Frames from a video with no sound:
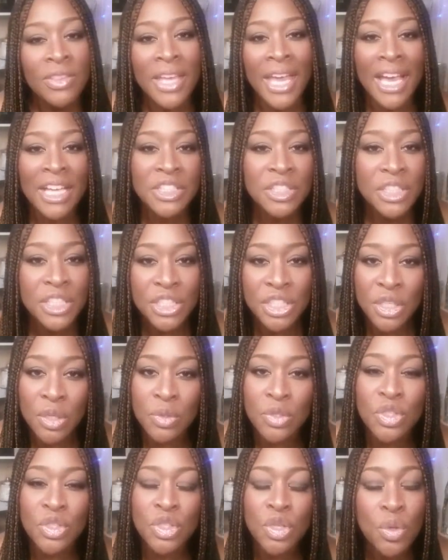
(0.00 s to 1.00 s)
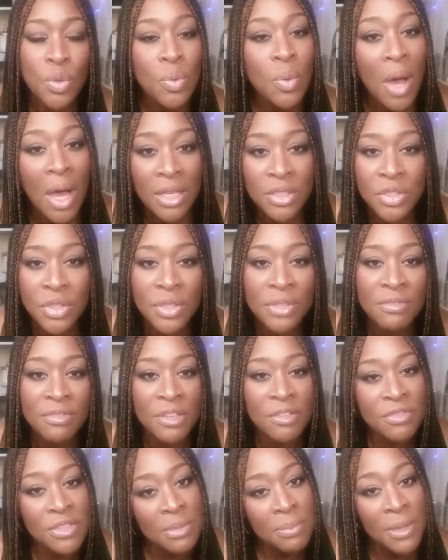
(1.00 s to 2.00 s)
They actually chose
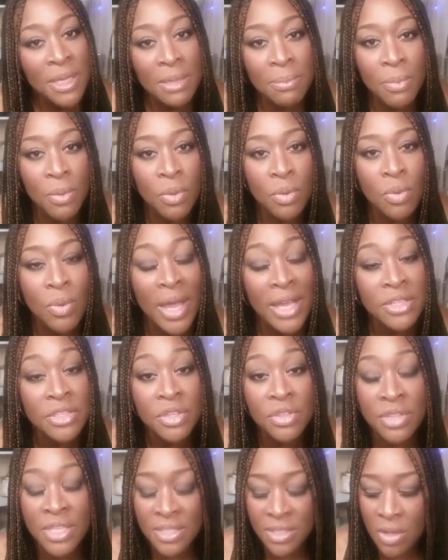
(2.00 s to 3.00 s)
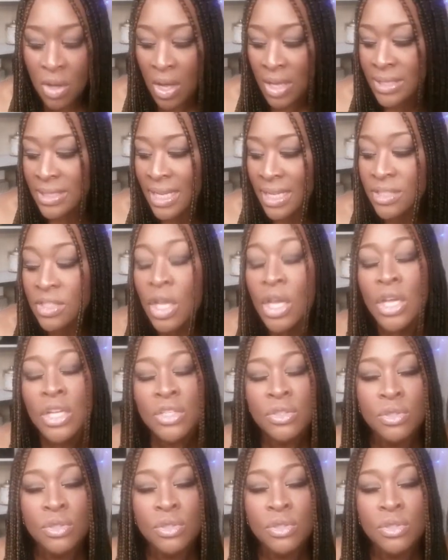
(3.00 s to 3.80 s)
250 people who entered this contest